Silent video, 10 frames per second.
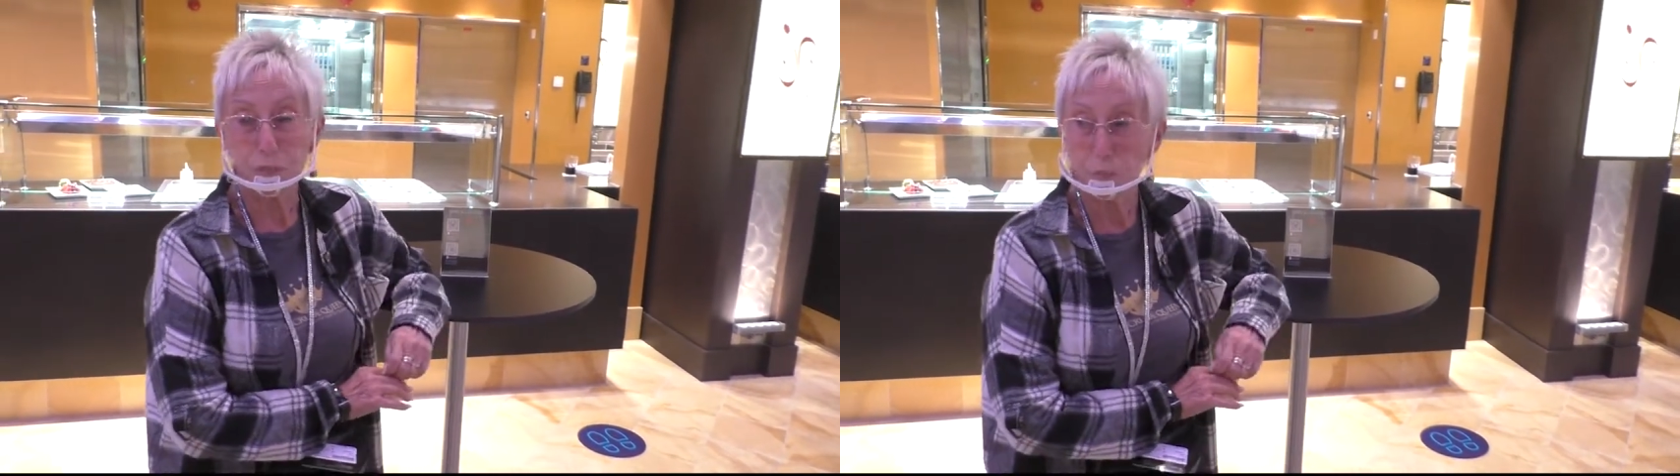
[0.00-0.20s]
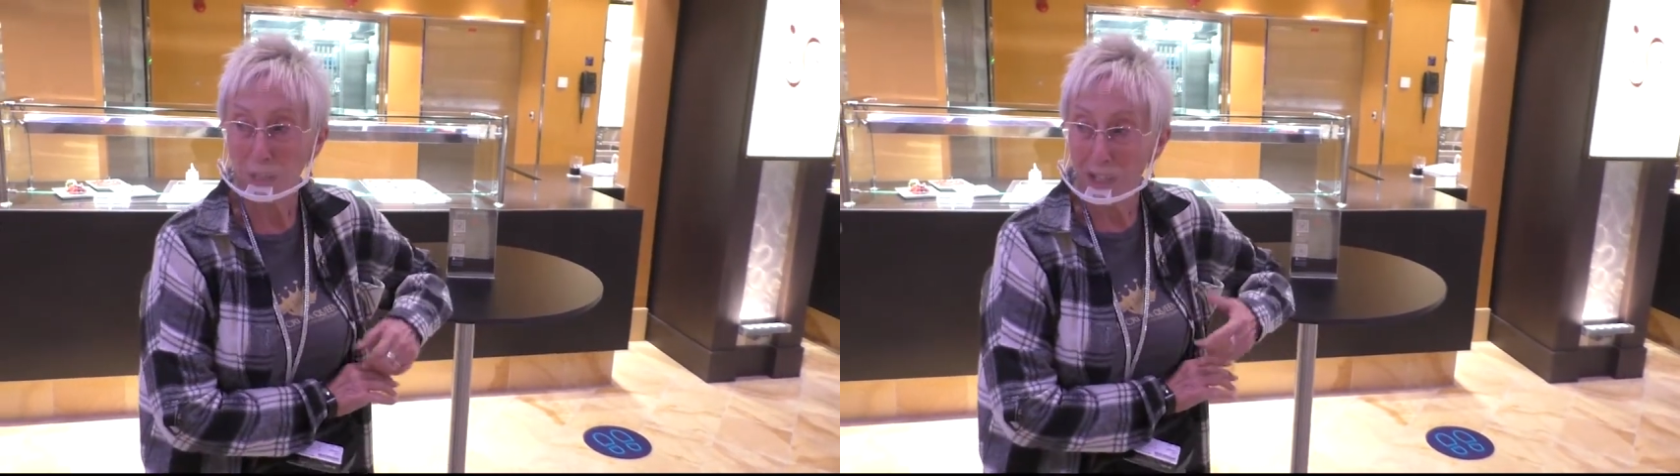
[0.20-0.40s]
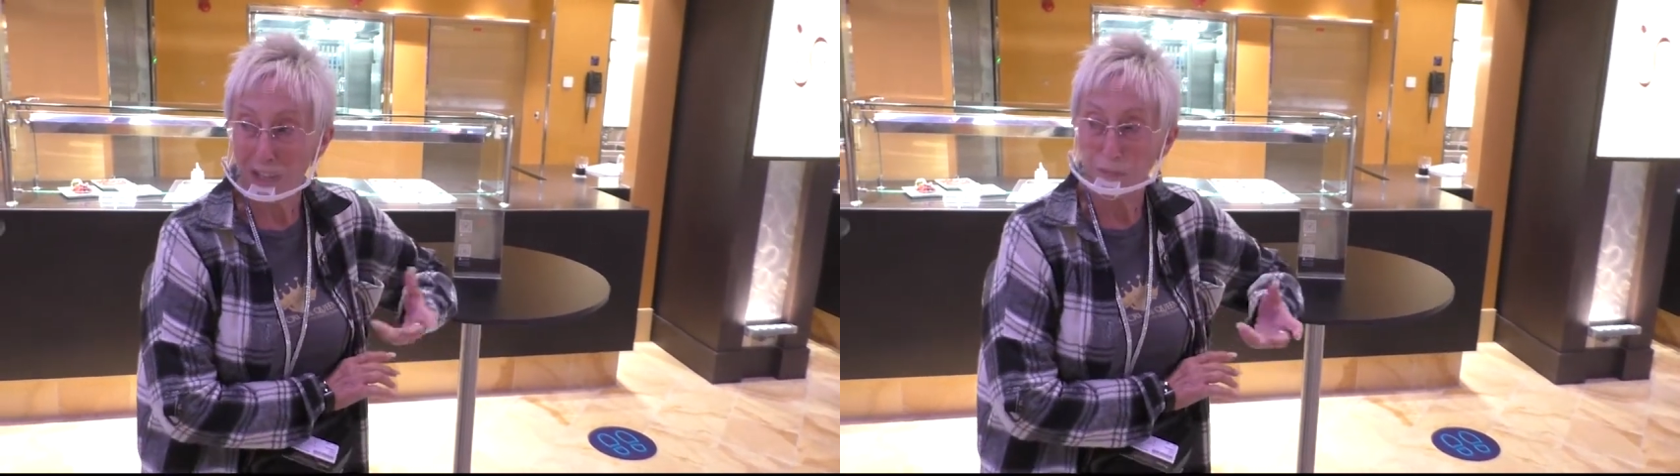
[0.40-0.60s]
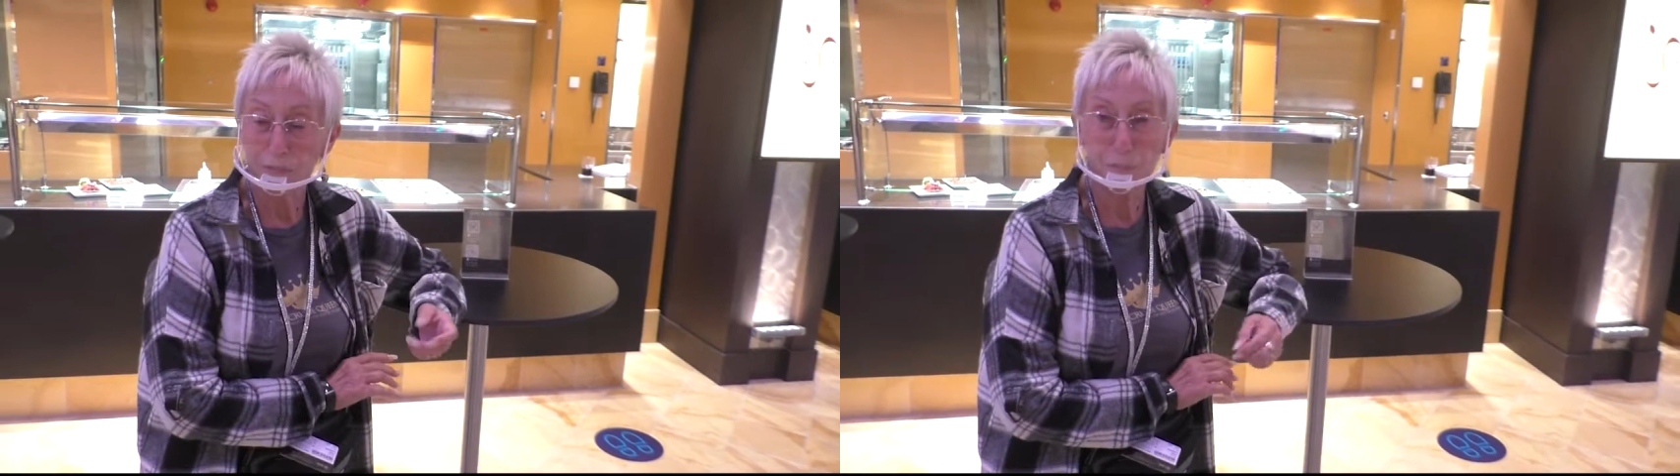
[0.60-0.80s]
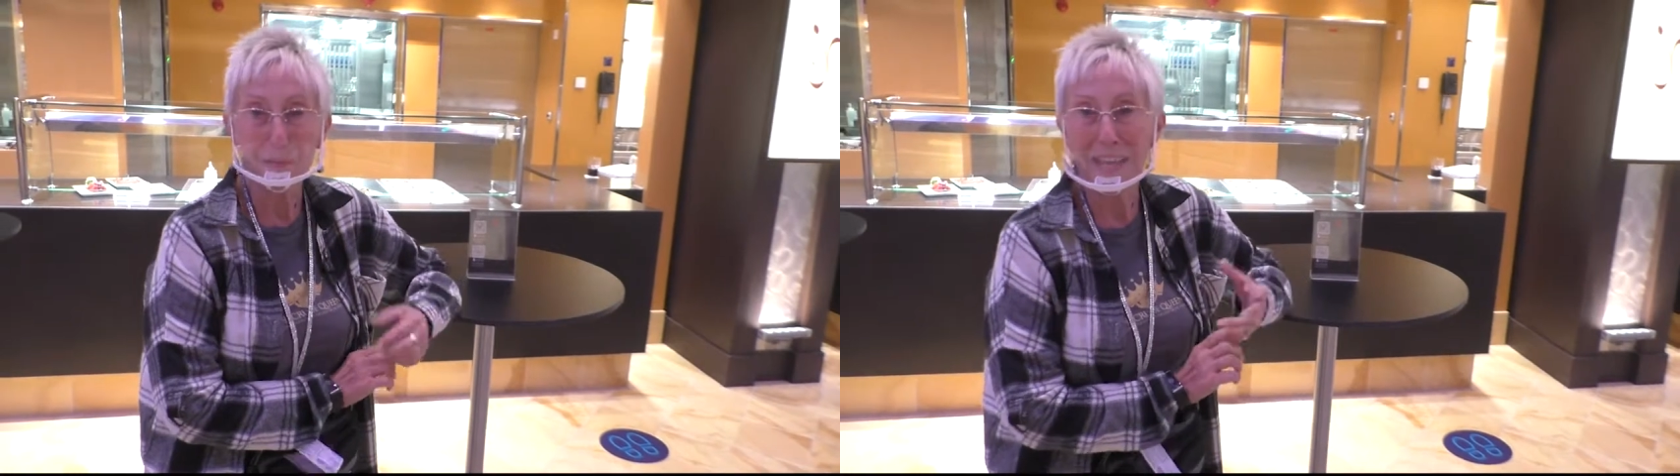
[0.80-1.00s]
you want to have
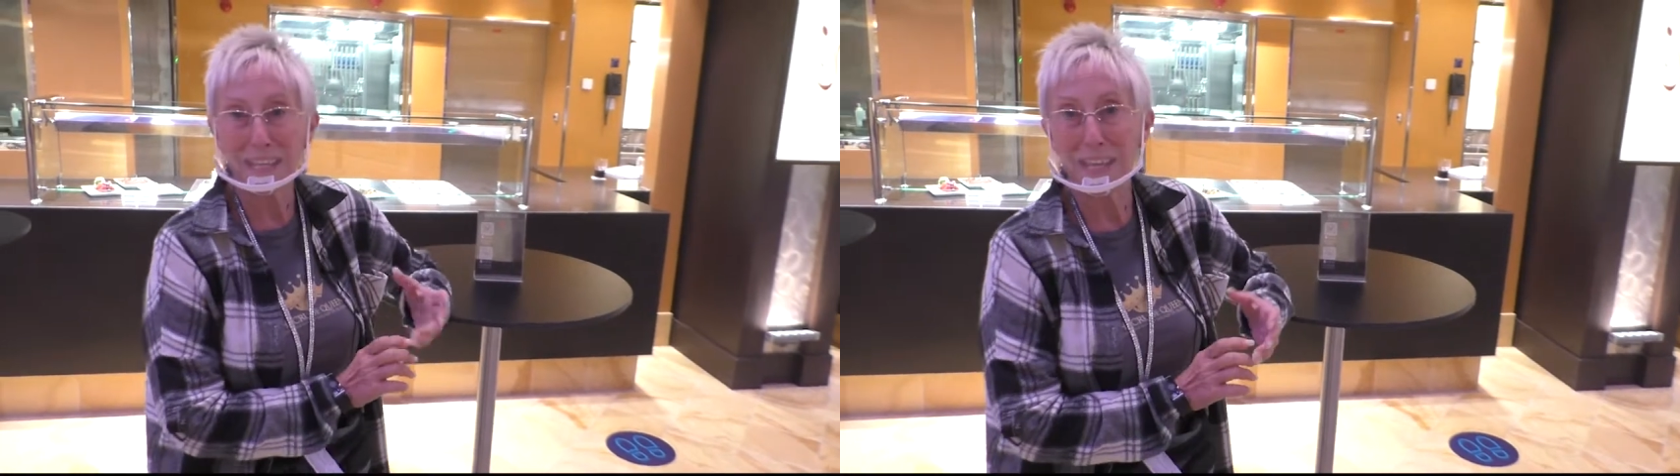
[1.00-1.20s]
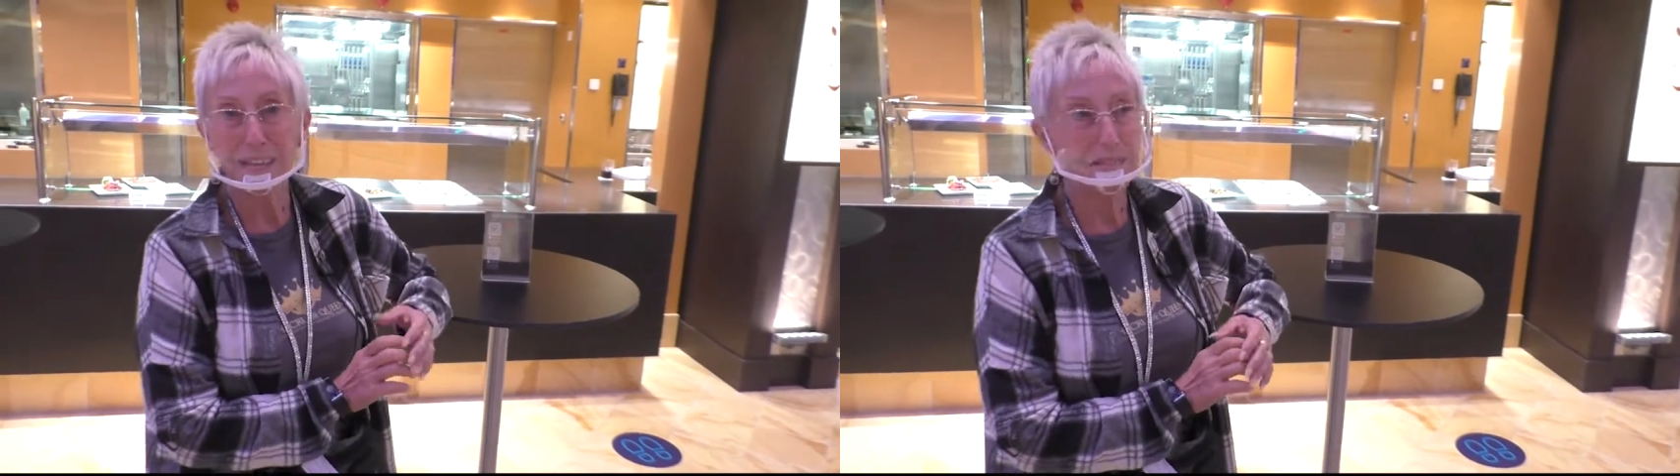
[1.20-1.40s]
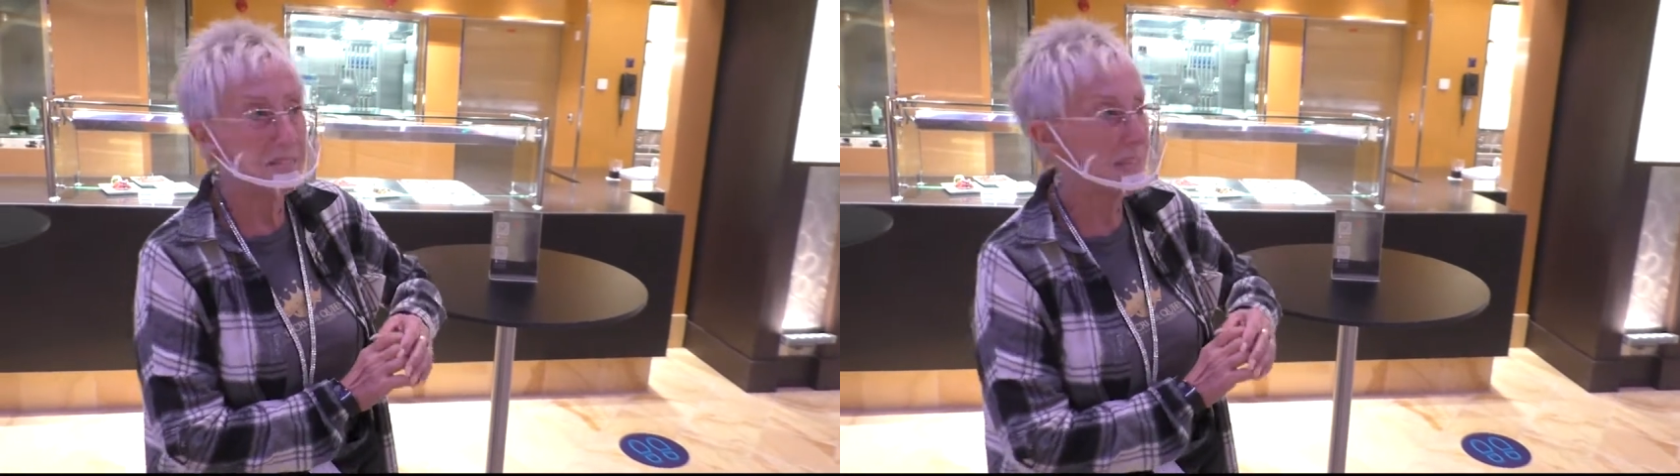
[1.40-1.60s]
pancakes